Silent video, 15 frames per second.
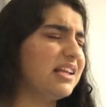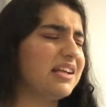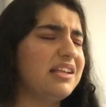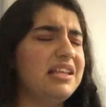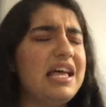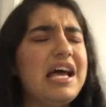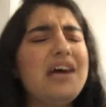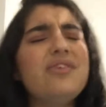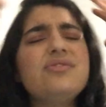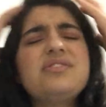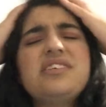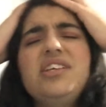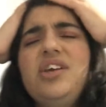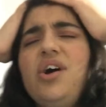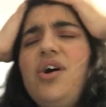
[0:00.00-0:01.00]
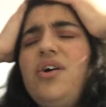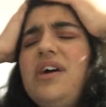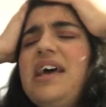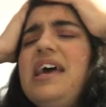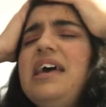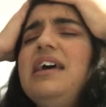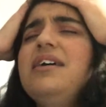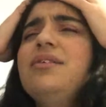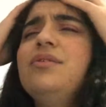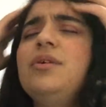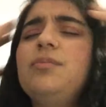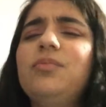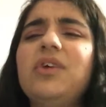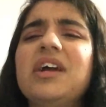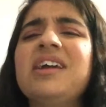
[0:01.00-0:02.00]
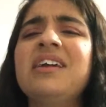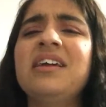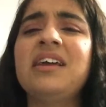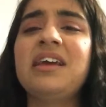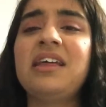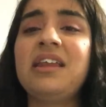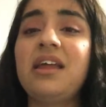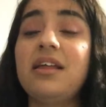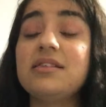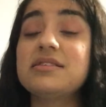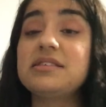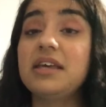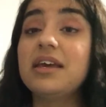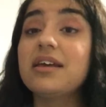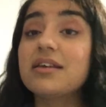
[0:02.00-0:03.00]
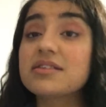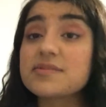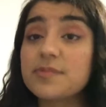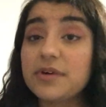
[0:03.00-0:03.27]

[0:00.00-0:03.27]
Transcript: The clouds in your hair will bring it in tears,